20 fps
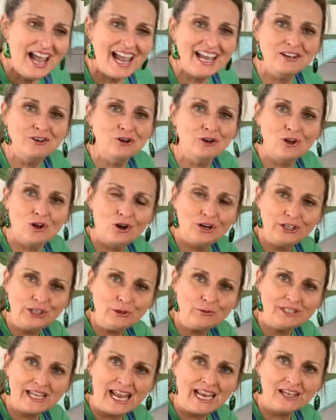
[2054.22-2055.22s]
hey, girl, are you
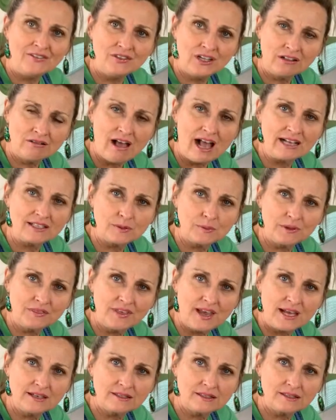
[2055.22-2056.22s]
taking the class with
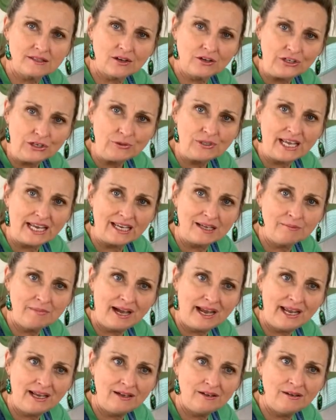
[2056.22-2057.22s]
us? Are you taking
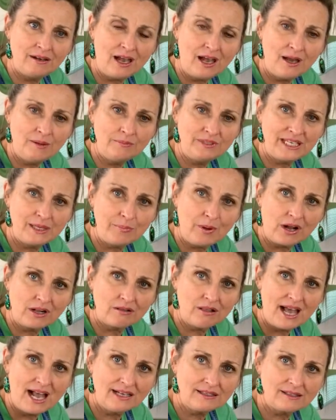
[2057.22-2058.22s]
my uh, teapot
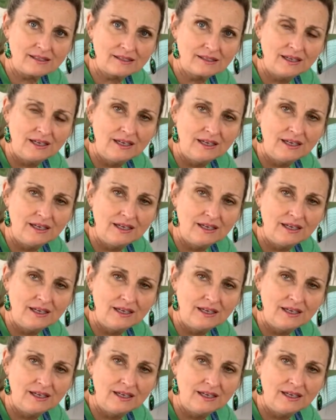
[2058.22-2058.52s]
class?